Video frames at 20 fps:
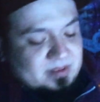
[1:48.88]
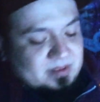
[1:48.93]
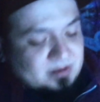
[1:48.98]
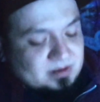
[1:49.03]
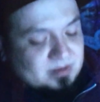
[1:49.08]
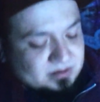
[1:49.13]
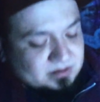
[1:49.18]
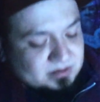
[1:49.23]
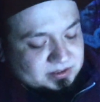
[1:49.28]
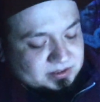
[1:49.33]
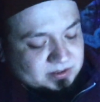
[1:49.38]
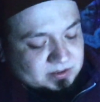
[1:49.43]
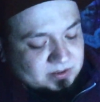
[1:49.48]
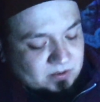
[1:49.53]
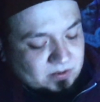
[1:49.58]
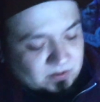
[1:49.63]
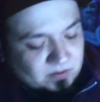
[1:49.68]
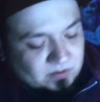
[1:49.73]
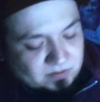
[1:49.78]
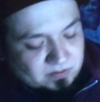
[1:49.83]

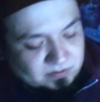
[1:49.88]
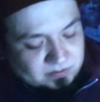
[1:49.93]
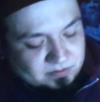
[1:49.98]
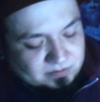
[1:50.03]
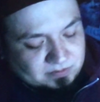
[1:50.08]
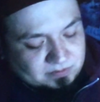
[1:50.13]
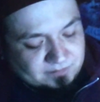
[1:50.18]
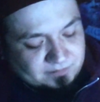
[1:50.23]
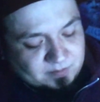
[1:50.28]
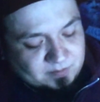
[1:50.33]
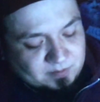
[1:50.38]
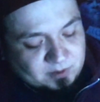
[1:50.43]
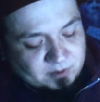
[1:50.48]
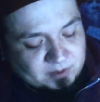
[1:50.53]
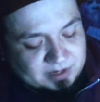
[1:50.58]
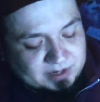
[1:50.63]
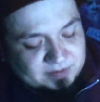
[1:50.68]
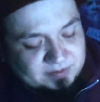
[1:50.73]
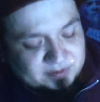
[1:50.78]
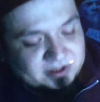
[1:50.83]
So, from what
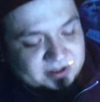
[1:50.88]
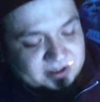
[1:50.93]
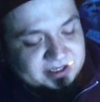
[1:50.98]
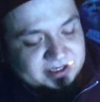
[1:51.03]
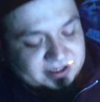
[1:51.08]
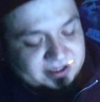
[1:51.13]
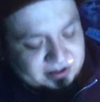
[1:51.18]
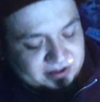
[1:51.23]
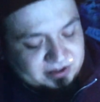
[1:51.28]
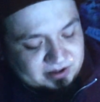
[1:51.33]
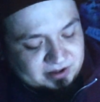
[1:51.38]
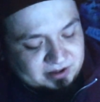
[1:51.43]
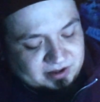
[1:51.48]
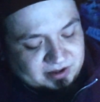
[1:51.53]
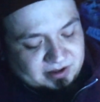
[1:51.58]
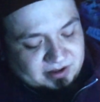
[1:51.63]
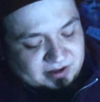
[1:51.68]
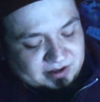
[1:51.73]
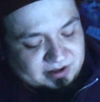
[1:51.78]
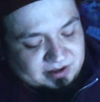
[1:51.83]
I'm looking
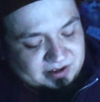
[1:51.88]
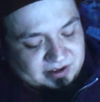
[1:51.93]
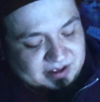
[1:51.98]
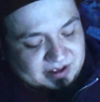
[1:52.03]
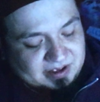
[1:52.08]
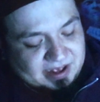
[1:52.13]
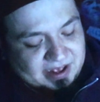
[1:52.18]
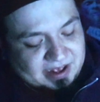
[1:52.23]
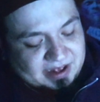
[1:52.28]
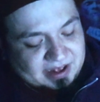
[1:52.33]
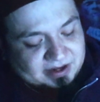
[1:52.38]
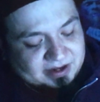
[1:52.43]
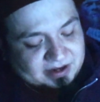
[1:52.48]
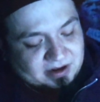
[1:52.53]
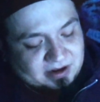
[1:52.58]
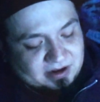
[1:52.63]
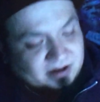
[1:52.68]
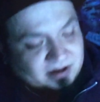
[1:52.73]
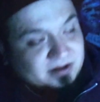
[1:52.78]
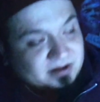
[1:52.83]
at
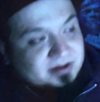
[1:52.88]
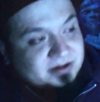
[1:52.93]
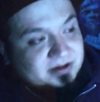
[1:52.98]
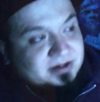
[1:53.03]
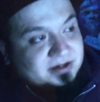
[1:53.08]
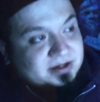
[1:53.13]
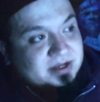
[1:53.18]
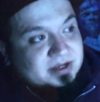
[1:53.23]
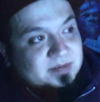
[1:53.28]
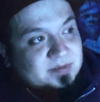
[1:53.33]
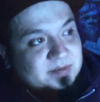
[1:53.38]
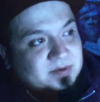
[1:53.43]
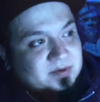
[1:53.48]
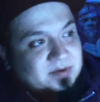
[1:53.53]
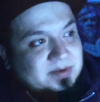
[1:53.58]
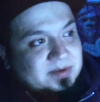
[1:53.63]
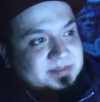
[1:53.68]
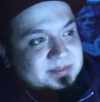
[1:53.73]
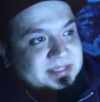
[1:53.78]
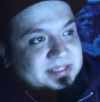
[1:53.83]
on a couple
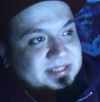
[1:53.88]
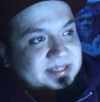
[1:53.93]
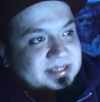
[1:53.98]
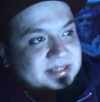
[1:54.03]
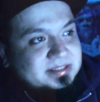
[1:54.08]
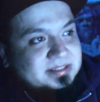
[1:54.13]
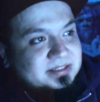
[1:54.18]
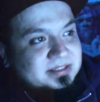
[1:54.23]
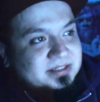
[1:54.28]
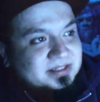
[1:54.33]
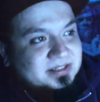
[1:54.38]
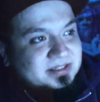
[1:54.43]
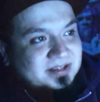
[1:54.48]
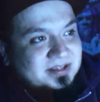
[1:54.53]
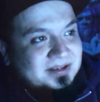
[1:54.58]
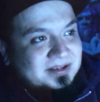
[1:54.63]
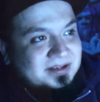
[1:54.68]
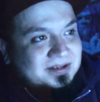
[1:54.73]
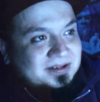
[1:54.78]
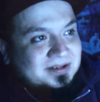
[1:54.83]
websites,
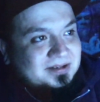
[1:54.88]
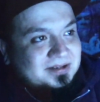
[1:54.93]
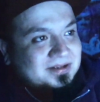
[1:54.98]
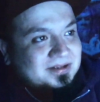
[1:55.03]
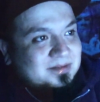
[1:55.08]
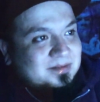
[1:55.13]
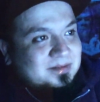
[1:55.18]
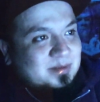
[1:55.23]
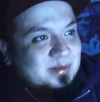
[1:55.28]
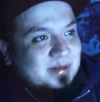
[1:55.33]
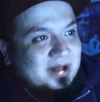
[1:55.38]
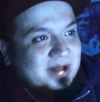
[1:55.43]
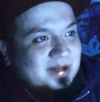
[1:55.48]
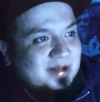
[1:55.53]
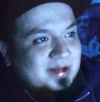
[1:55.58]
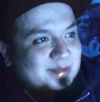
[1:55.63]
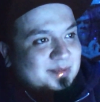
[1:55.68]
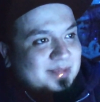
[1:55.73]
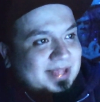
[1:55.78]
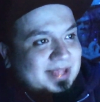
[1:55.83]
Baja
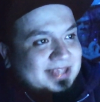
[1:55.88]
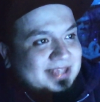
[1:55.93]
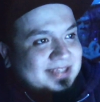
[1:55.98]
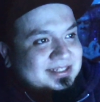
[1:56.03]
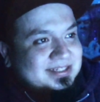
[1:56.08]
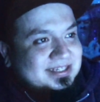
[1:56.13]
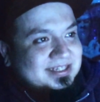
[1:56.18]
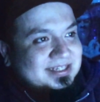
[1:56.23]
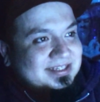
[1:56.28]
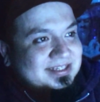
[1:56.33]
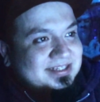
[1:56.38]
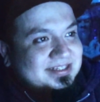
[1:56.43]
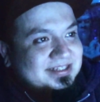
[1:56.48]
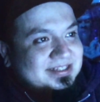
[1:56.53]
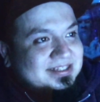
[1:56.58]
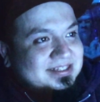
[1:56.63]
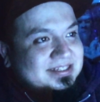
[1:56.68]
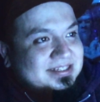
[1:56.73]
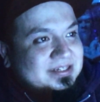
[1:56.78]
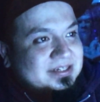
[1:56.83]
Blast is
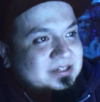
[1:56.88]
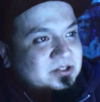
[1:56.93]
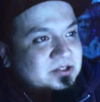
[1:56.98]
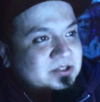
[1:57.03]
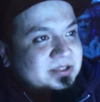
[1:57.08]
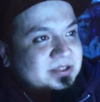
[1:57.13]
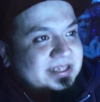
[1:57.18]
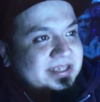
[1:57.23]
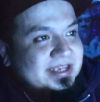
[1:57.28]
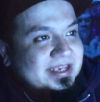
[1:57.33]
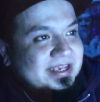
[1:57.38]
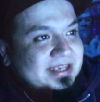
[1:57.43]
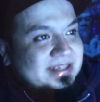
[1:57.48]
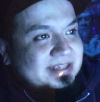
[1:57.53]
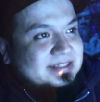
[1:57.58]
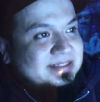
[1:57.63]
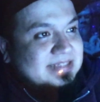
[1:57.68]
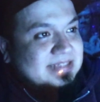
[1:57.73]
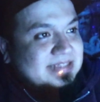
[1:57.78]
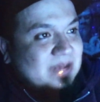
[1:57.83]
essentially a
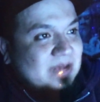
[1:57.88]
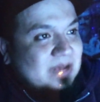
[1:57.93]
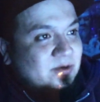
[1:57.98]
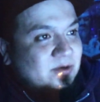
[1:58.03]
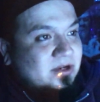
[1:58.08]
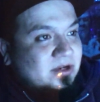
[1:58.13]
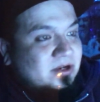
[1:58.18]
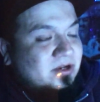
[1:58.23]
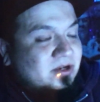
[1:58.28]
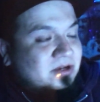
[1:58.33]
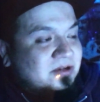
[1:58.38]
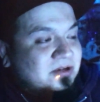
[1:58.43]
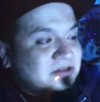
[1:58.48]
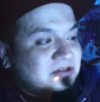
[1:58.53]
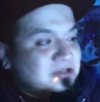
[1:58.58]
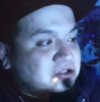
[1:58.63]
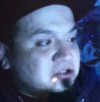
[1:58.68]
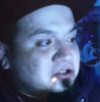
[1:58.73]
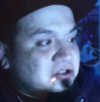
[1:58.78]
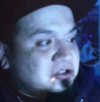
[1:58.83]
sour
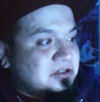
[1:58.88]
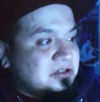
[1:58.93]
kush.